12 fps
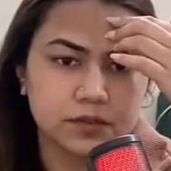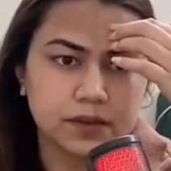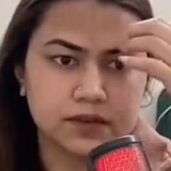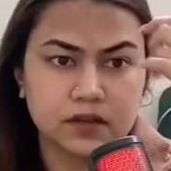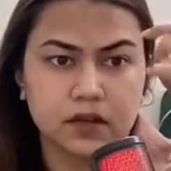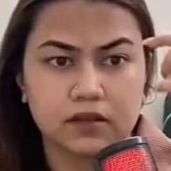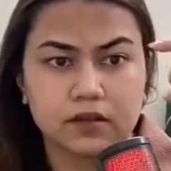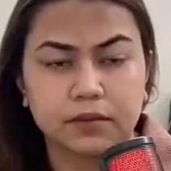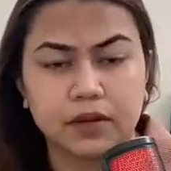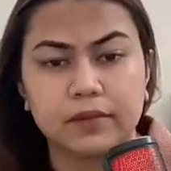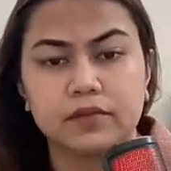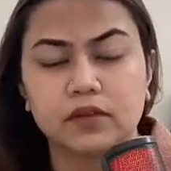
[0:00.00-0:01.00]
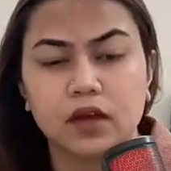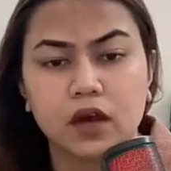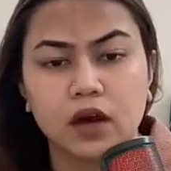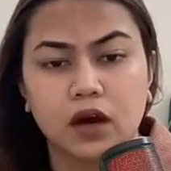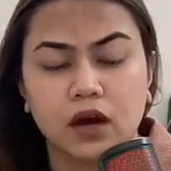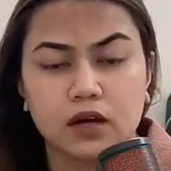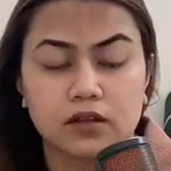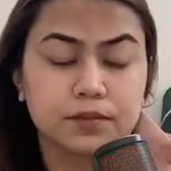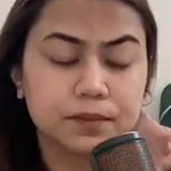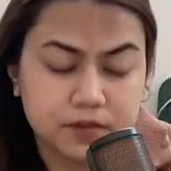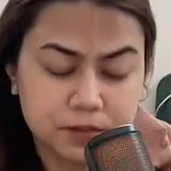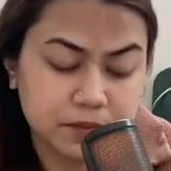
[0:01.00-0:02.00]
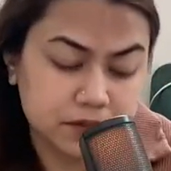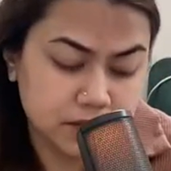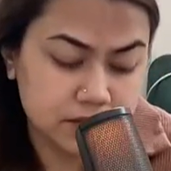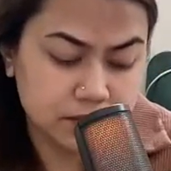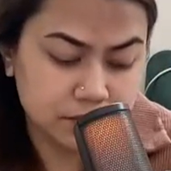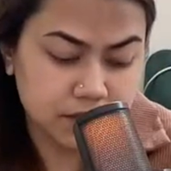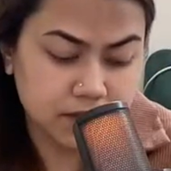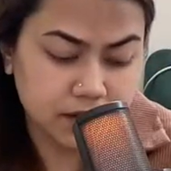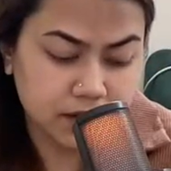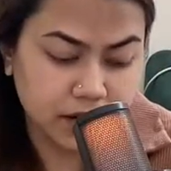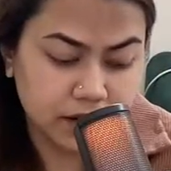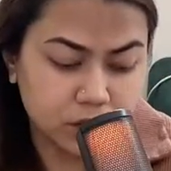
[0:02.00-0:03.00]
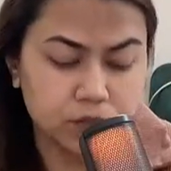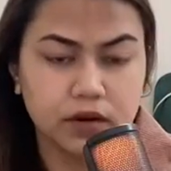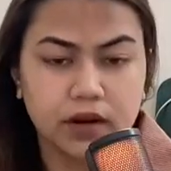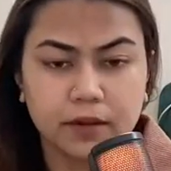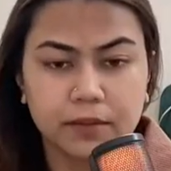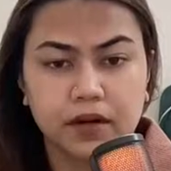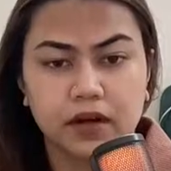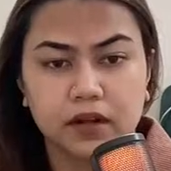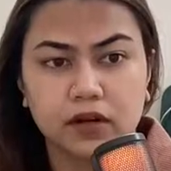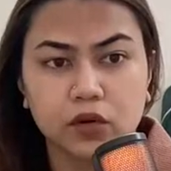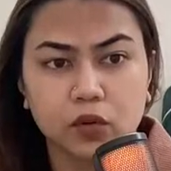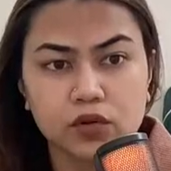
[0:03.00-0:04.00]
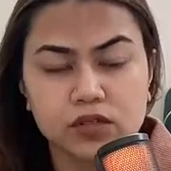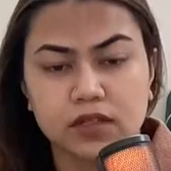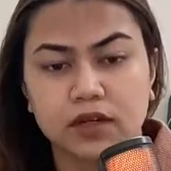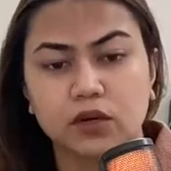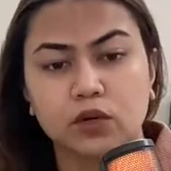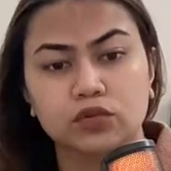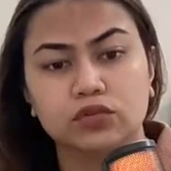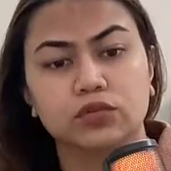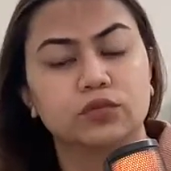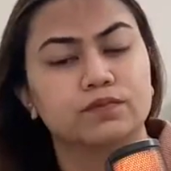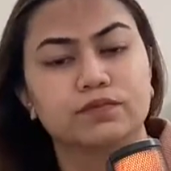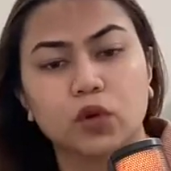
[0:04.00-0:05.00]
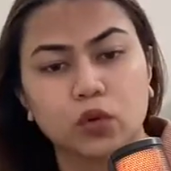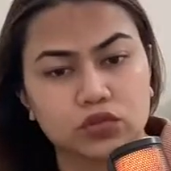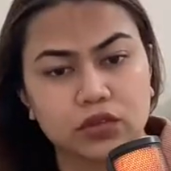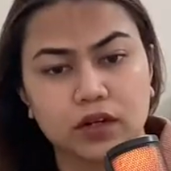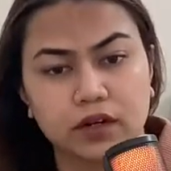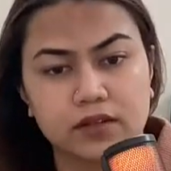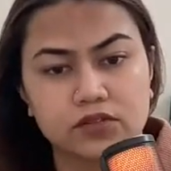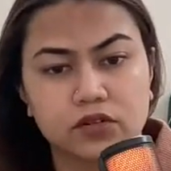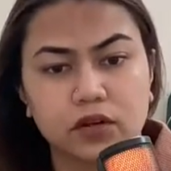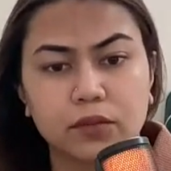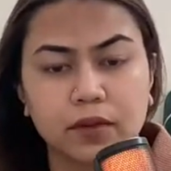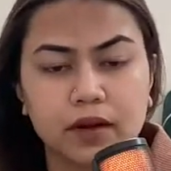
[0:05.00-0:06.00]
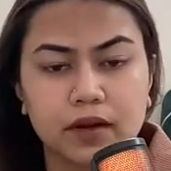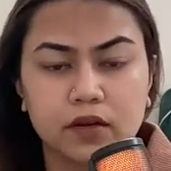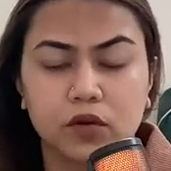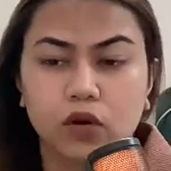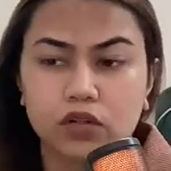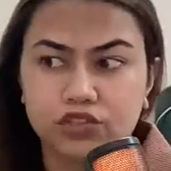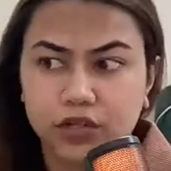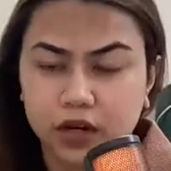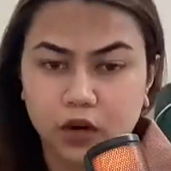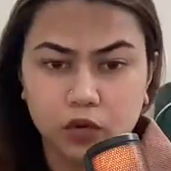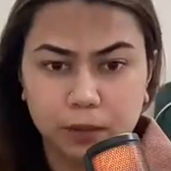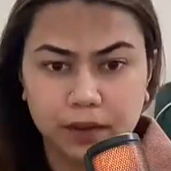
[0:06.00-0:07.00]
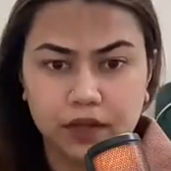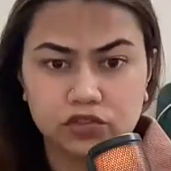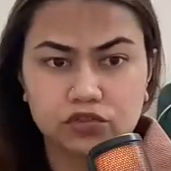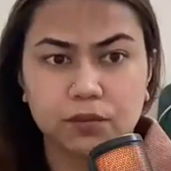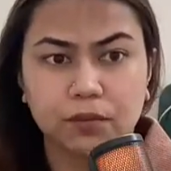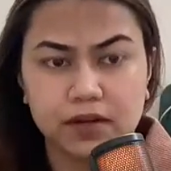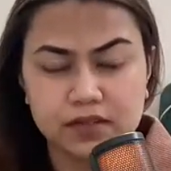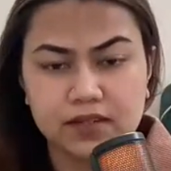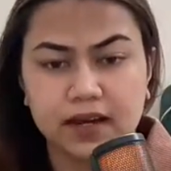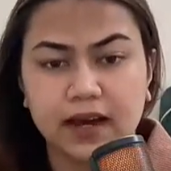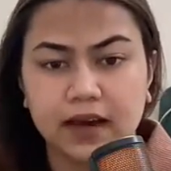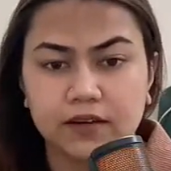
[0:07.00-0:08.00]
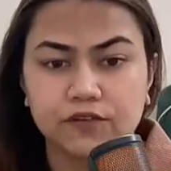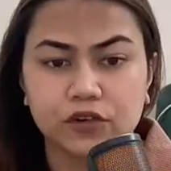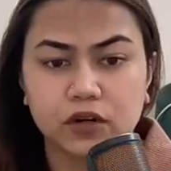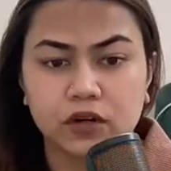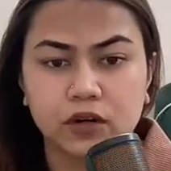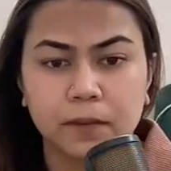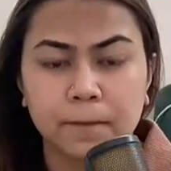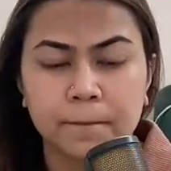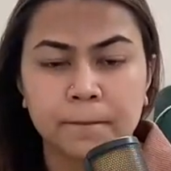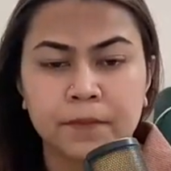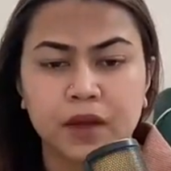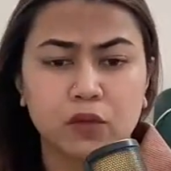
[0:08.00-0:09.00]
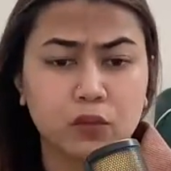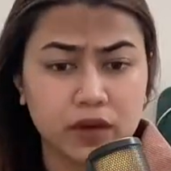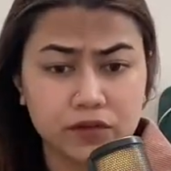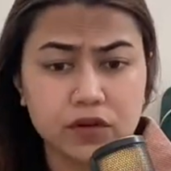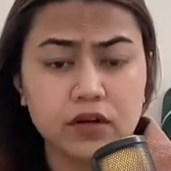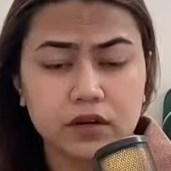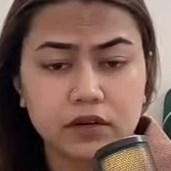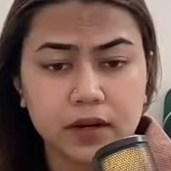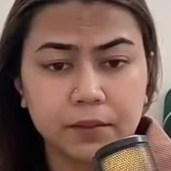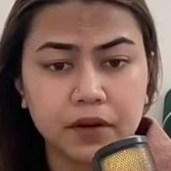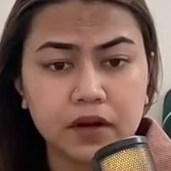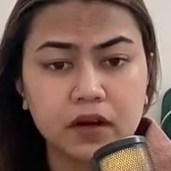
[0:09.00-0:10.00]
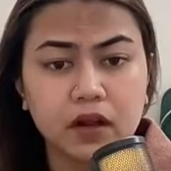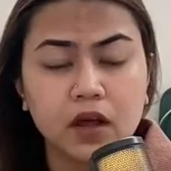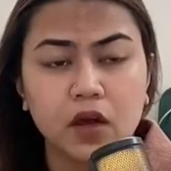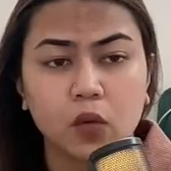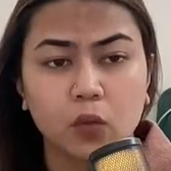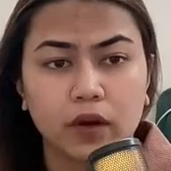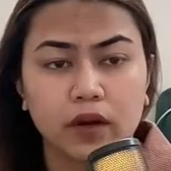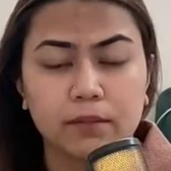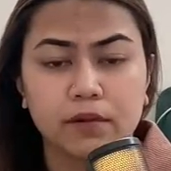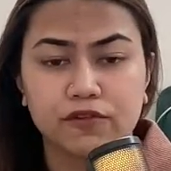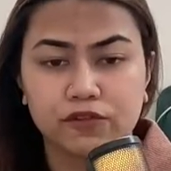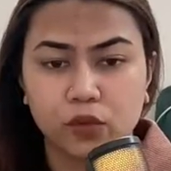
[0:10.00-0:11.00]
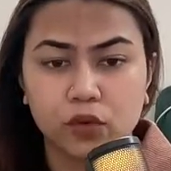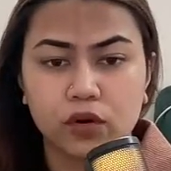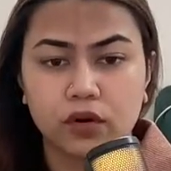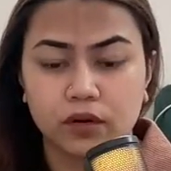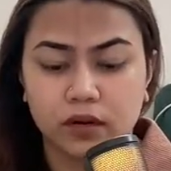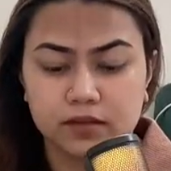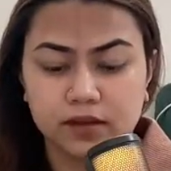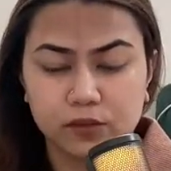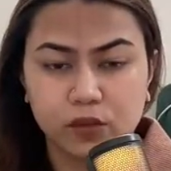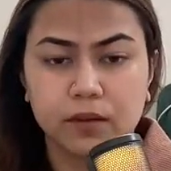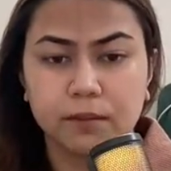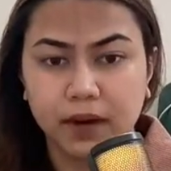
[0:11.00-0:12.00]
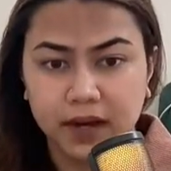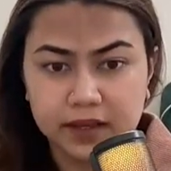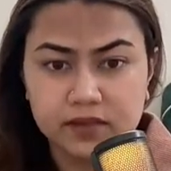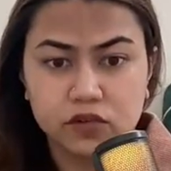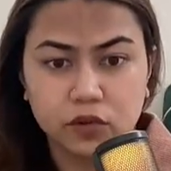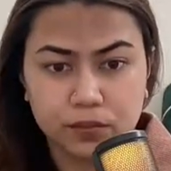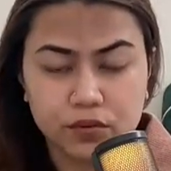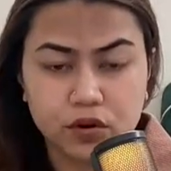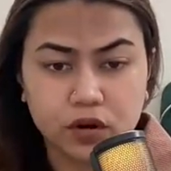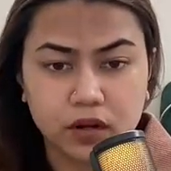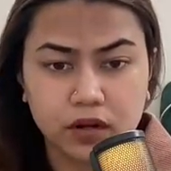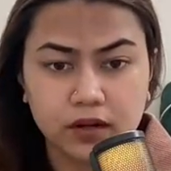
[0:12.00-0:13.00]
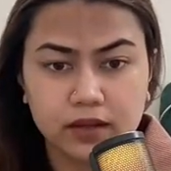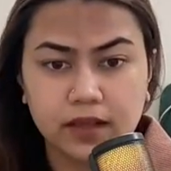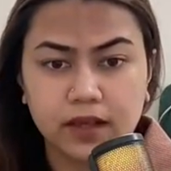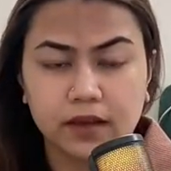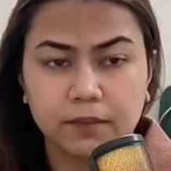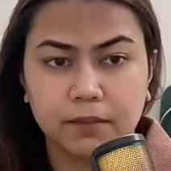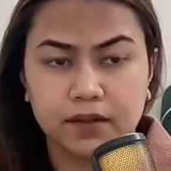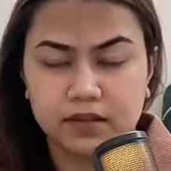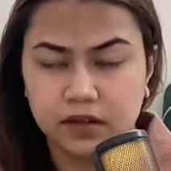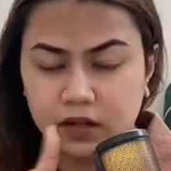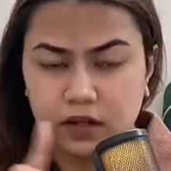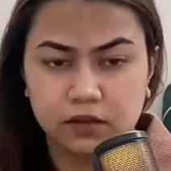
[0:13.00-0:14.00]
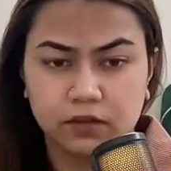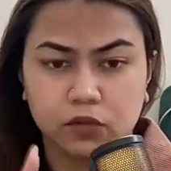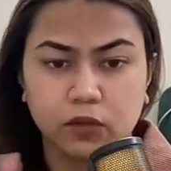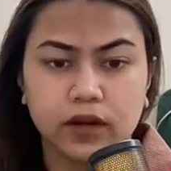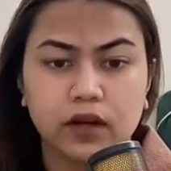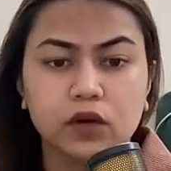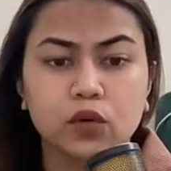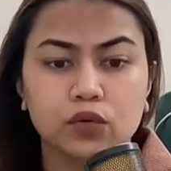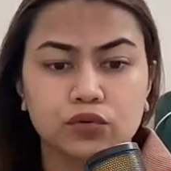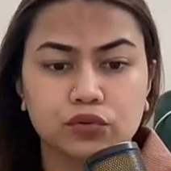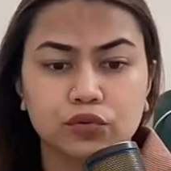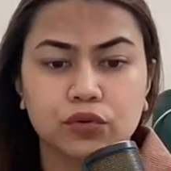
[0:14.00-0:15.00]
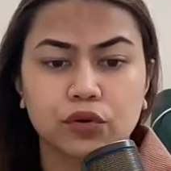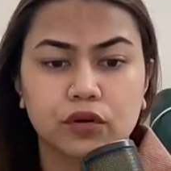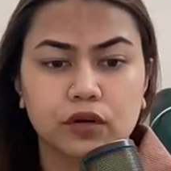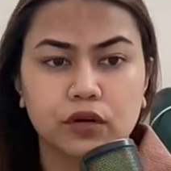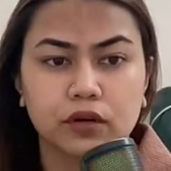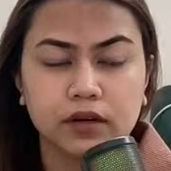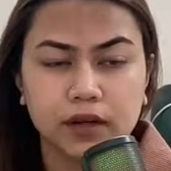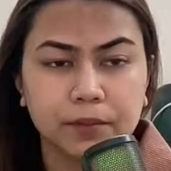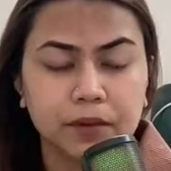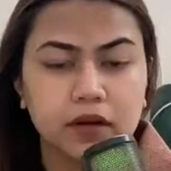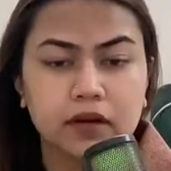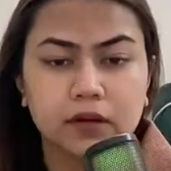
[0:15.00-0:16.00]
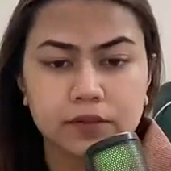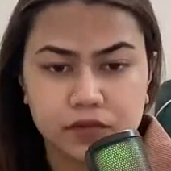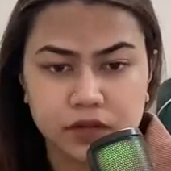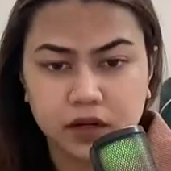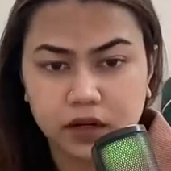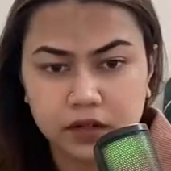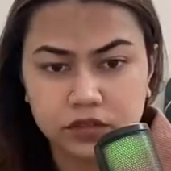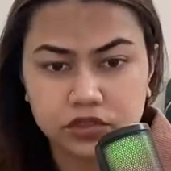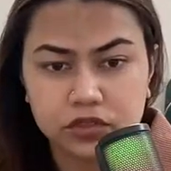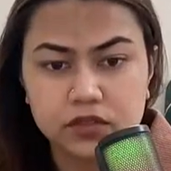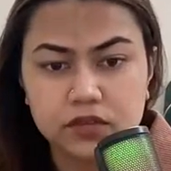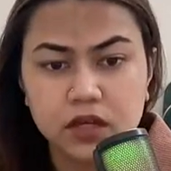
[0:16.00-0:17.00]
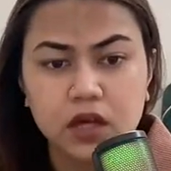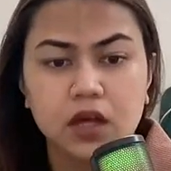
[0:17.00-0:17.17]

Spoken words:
Basically, sometimes this is something that I do recommend in course and coaching industry, where your checkout page must have a waiver agreement, where before someone buys your product, they basically quickly go through your agreement terms and conditions,